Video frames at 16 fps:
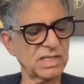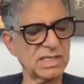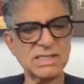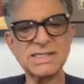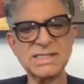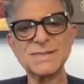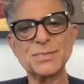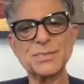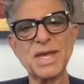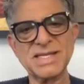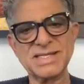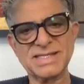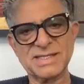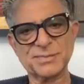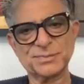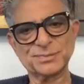in
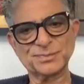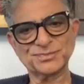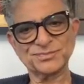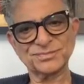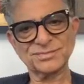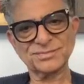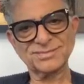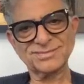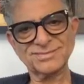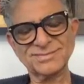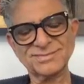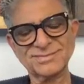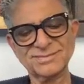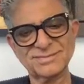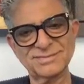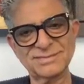space,
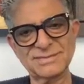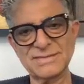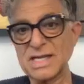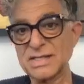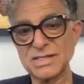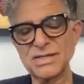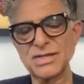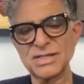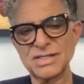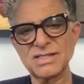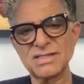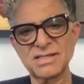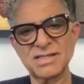does not